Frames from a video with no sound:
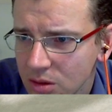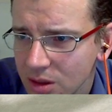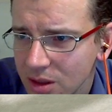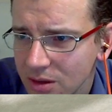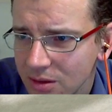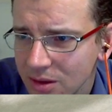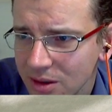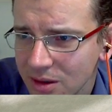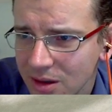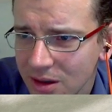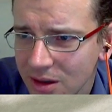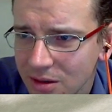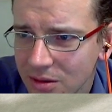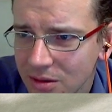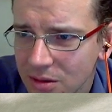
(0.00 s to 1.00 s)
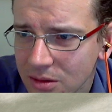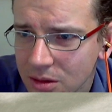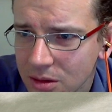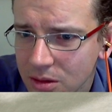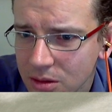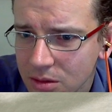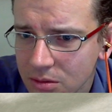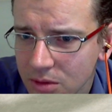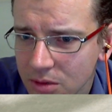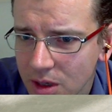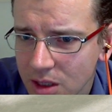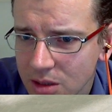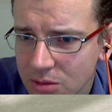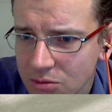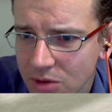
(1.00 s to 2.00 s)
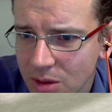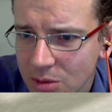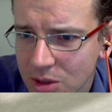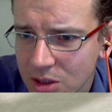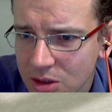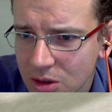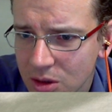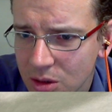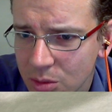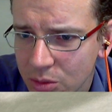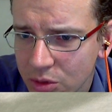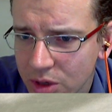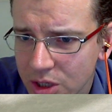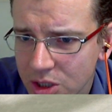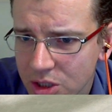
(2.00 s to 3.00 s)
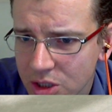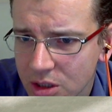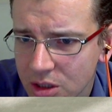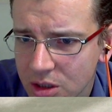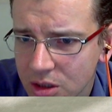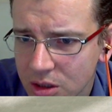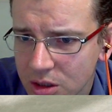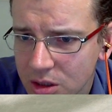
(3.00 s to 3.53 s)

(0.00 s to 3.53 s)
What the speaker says: I don't know. Raptor stock compression.